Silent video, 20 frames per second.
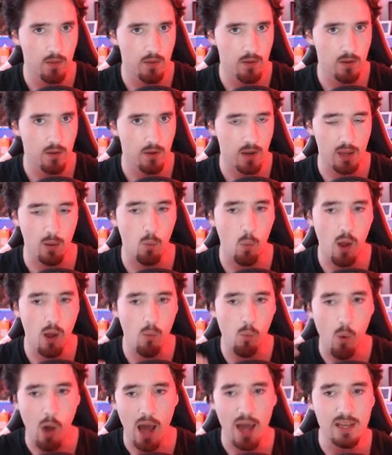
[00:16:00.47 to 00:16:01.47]
Like,
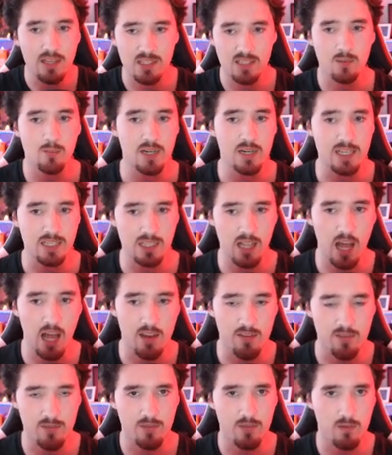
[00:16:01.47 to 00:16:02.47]
why is somebody's
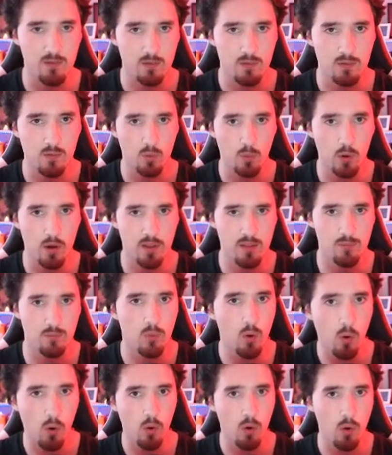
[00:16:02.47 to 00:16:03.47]
life worth
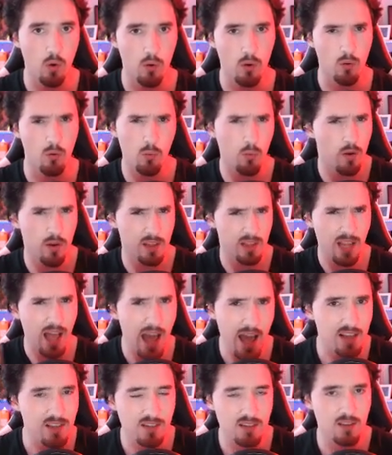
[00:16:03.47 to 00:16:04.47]
more or worth
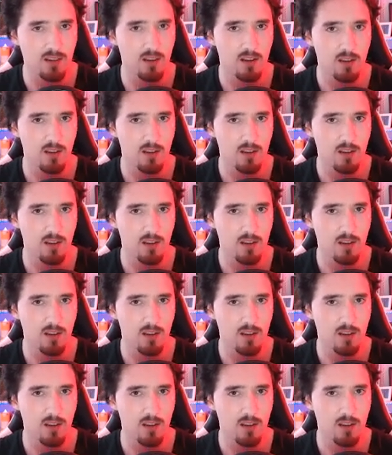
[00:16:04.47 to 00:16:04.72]
less?